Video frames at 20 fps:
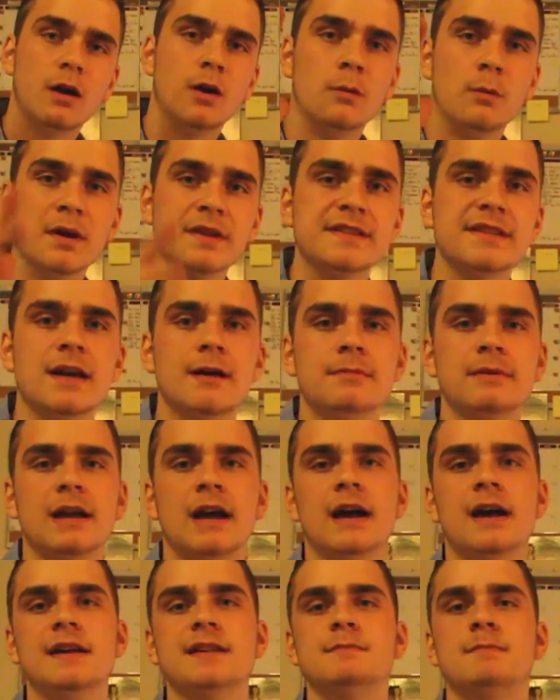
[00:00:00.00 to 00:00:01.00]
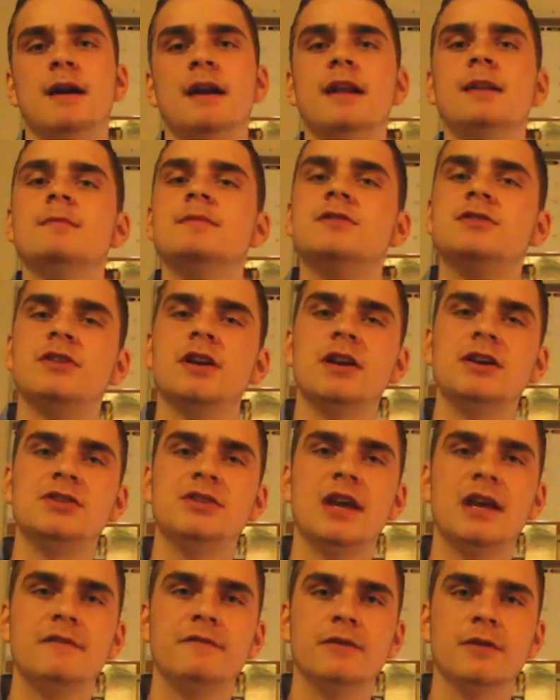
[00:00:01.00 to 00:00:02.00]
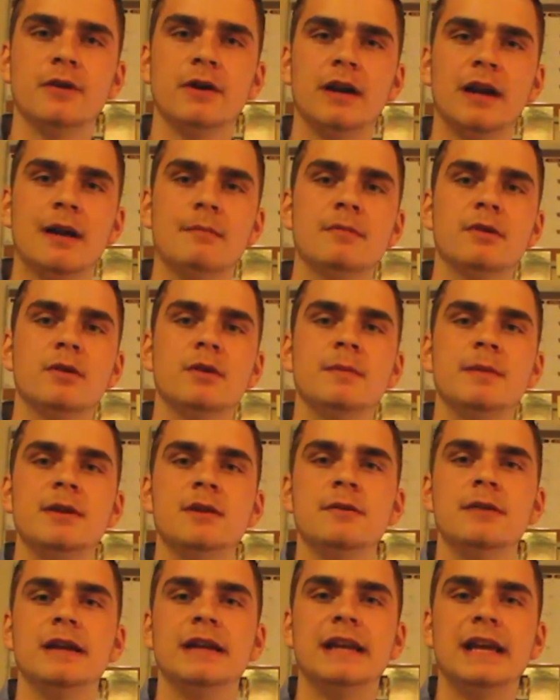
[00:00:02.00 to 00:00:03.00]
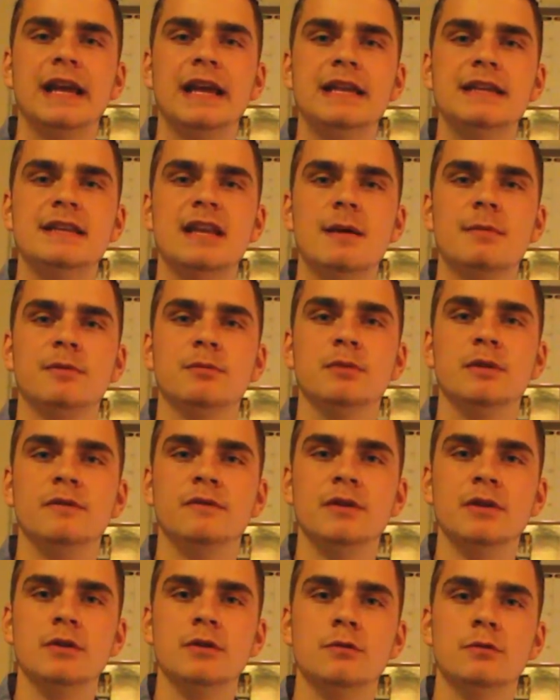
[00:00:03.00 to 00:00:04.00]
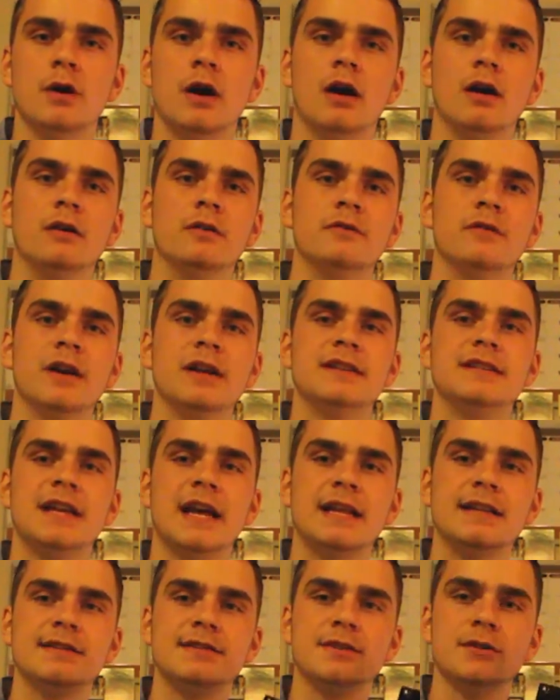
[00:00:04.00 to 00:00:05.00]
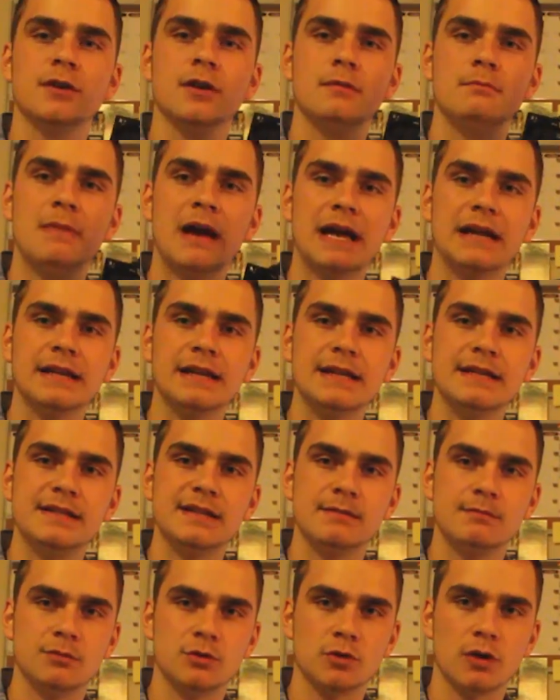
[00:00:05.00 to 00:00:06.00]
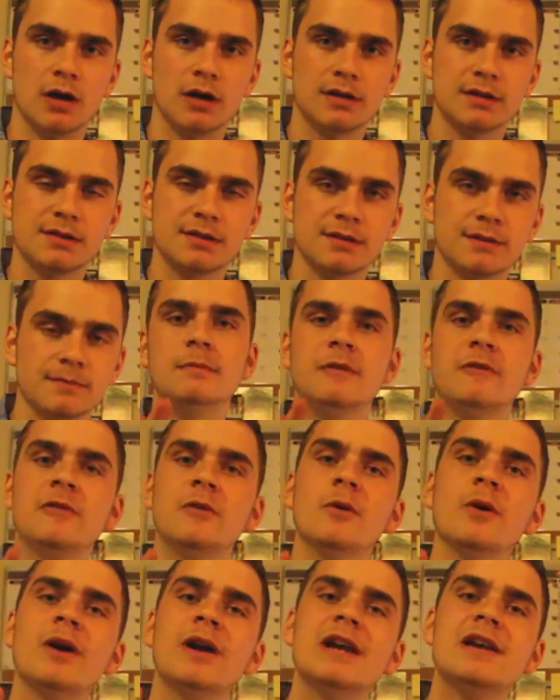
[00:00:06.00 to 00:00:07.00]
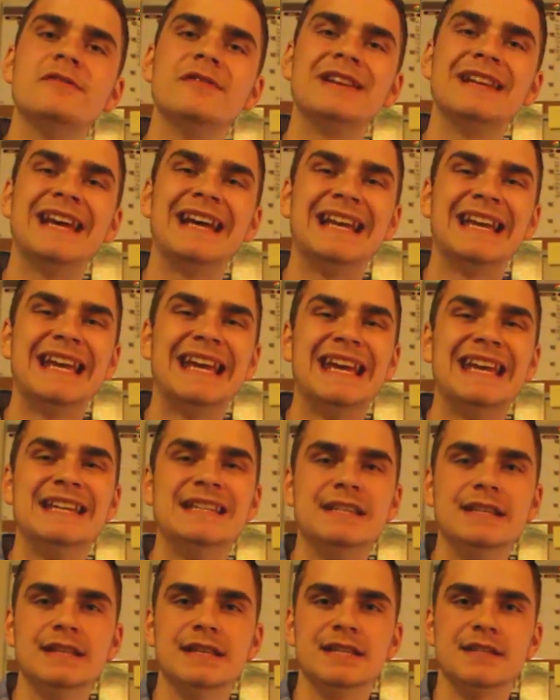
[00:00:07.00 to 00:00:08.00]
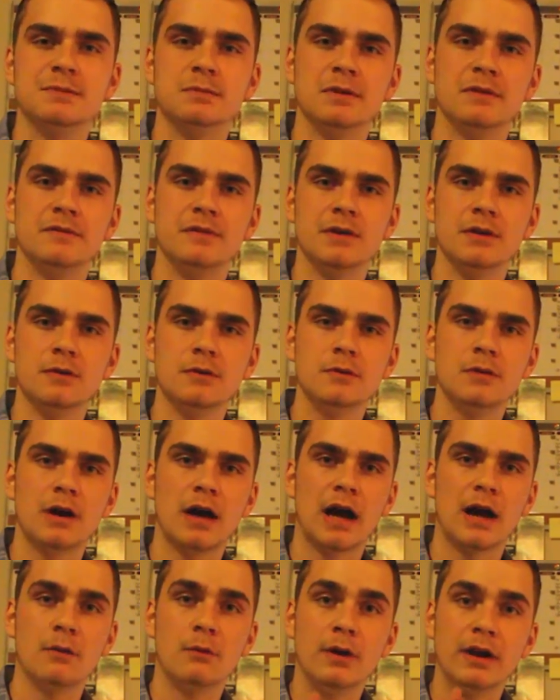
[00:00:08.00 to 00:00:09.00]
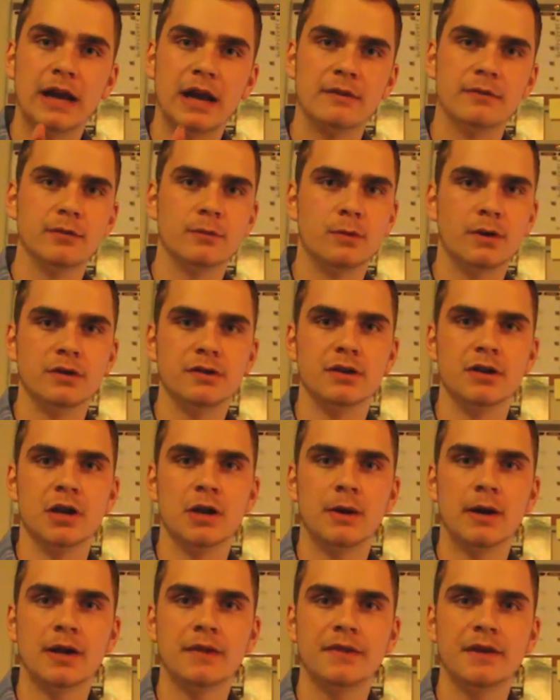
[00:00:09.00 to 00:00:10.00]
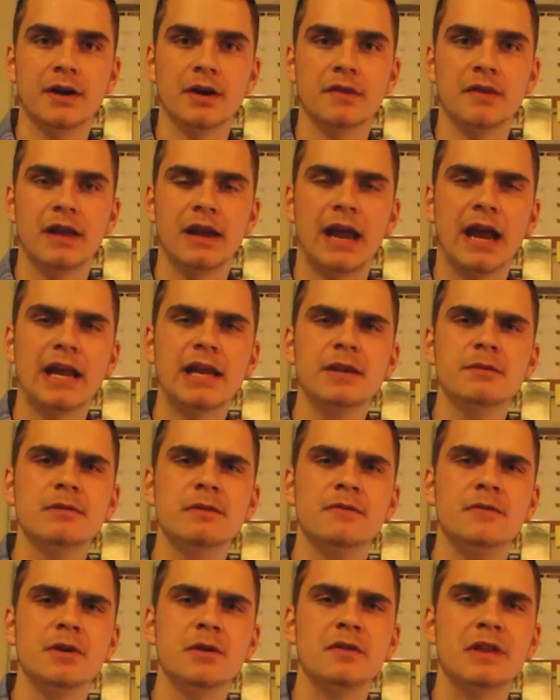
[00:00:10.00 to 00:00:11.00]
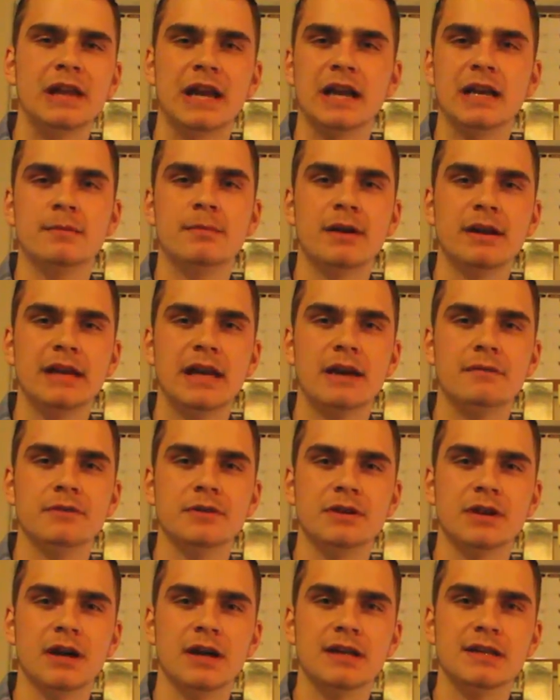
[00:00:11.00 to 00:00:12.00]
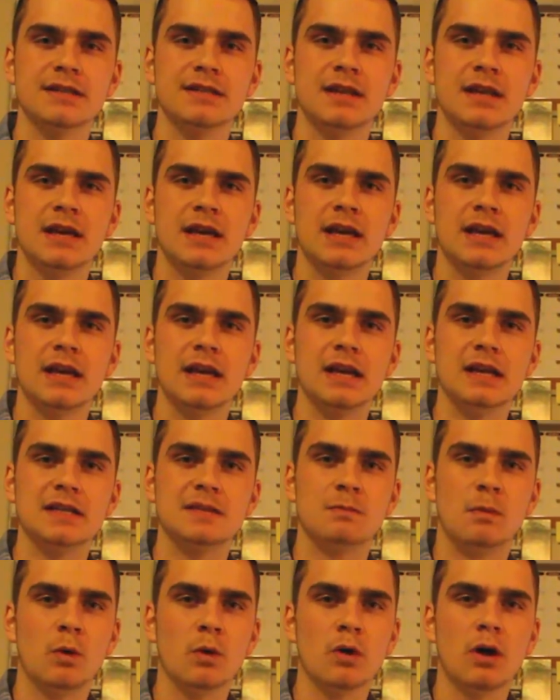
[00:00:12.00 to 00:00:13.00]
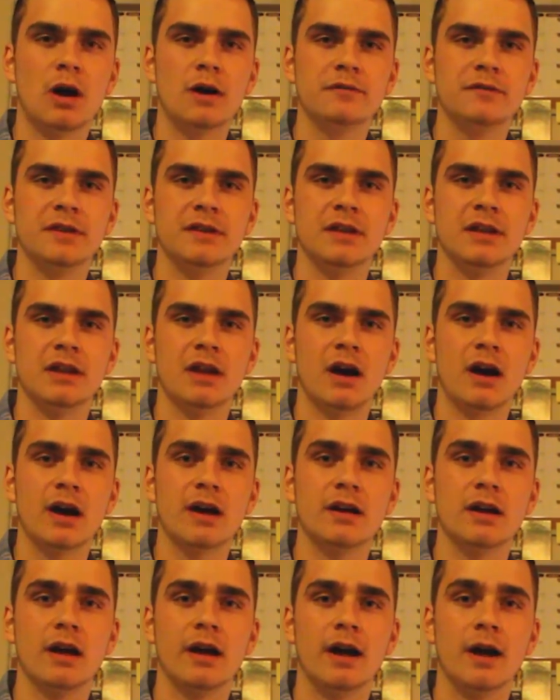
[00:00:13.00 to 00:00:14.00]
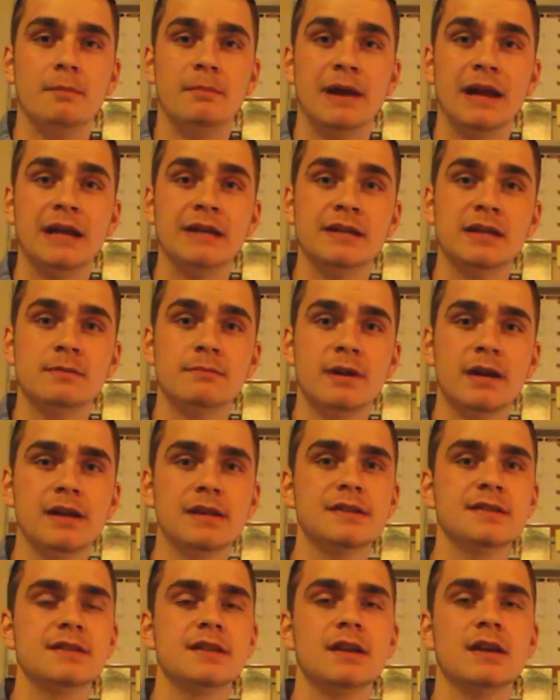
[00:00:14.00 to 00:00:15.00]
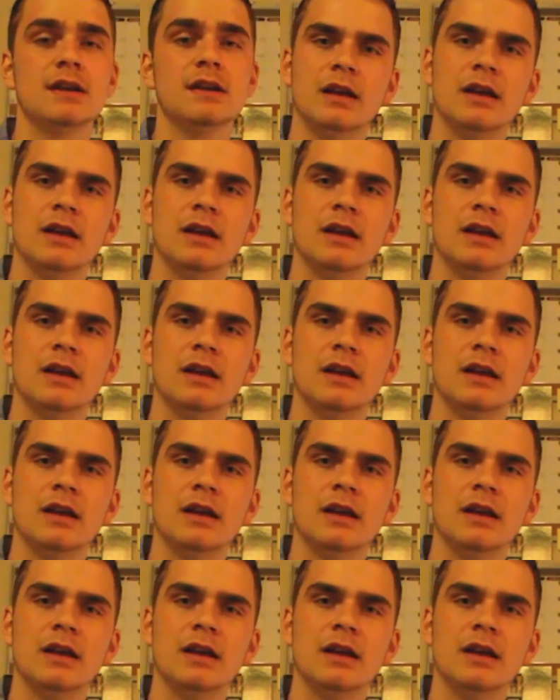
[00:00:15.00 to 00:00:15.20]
What's up guys, my name is Jay Shaffer and I'm going to be doing an in-depth review of Tensor Magnesium Trucks. Before I even get into this review, I want everyone to know out there that any review that anybody ever does is more often than not opinion based.